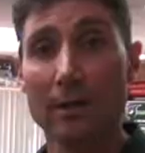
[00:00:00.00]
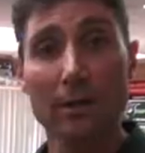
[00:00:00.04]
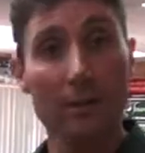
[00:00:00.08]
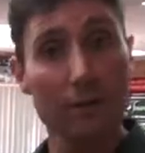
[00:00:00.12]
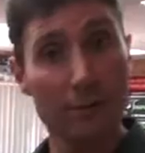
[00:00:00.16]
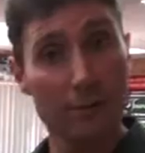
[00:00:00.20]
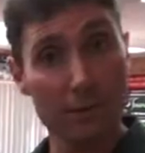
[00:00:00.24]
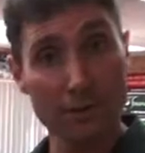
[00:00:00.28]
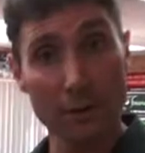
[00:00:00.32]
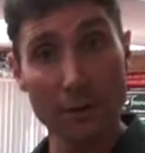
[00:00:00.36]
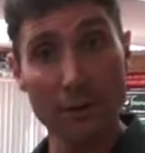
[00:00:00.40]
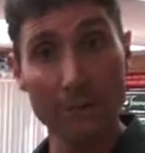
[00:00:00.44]

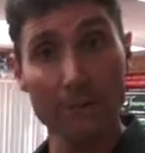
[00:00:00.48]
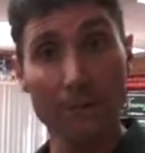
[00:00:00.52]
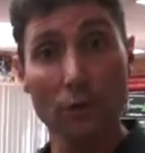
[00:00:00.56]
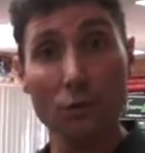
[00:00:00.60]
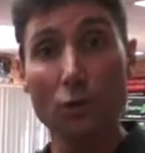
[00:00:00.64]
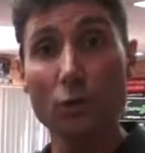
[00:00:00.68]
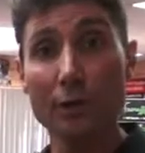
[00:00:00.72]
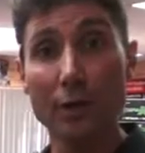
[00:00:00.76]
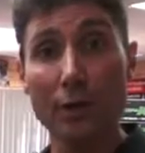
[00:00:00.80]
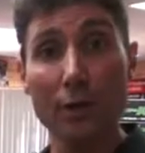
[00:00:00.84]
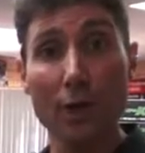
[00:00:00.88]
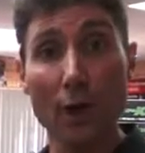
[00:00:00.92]
So for
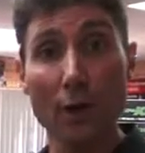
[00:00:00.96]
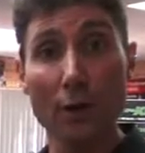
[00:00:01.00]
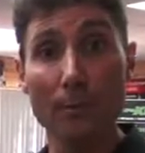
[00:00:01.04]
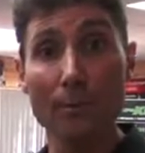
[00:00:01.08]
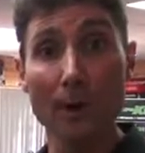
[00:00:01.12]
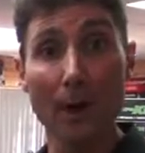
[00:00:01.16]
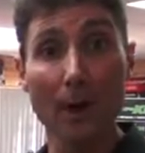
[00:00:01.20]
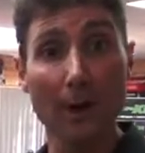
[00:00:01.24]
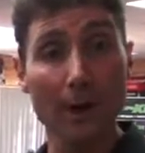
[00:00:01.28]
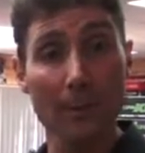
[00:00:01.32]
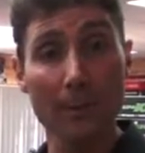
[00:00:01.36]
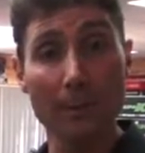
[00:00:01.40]
all your
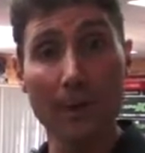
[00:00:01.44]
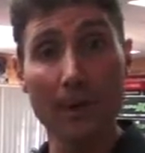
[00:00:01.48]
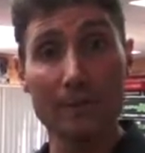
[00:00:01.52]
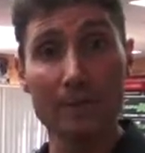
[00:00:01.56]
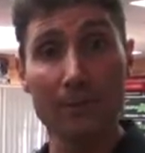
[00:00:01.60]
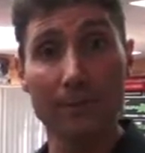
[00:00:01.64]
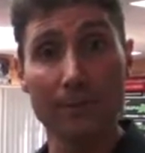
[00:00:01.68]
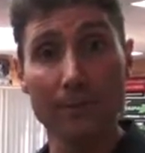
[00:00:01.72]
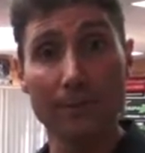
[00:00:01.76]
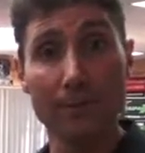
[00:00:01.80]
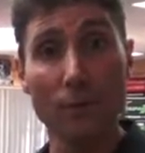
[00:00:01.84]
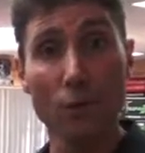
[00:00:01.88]
no-brainer
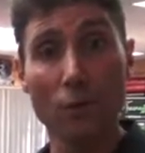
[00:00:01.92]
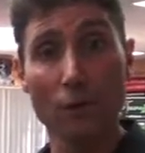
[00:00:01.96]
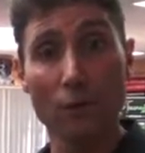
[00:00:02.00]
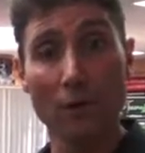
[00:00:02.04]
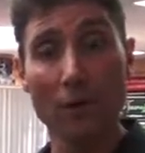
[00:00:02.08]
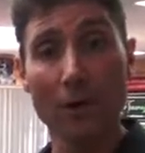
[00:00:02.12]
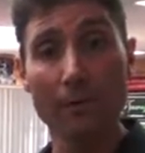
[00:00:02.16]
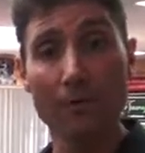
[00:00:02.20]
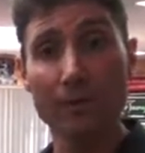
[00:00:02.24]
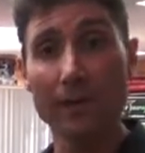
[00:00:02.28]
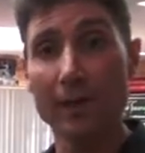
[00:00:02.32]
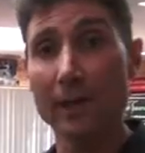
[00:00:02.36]
basic four-wheel
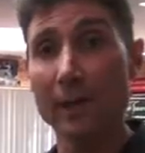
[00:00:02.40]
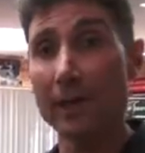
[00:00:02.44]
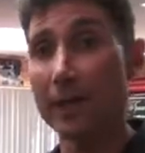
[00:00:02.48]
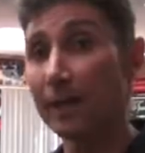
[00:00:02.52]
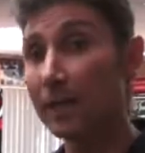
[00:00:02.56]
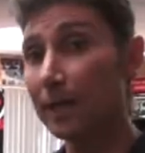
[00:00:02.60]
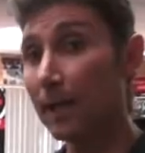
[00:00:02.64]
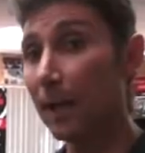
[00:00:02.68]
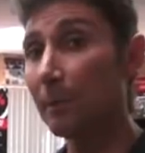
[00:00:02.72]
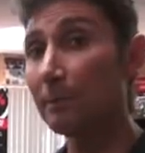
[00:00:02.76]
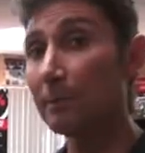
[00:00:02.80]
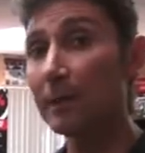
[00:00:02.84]
drive gear,
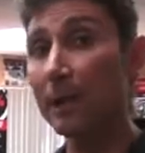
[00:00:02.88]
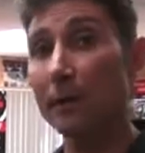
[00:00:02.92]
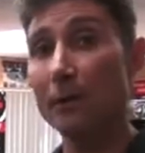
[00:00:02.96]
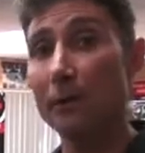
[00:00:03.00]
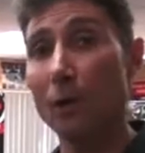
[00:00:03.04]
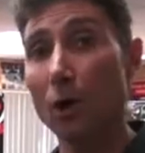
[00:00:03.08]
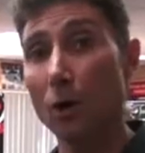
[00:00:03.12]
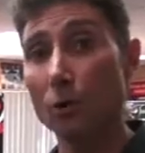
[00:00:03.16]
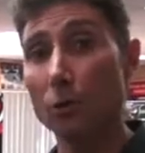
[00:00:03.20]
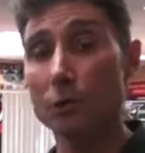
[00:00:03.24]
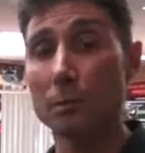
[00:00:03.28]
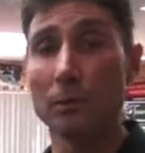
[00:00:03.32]
come down to
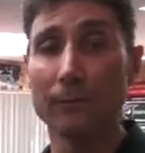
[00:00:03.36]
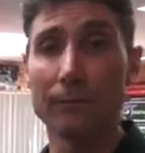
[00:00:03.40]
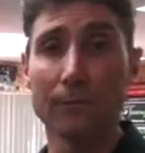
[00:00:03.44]
Ultimate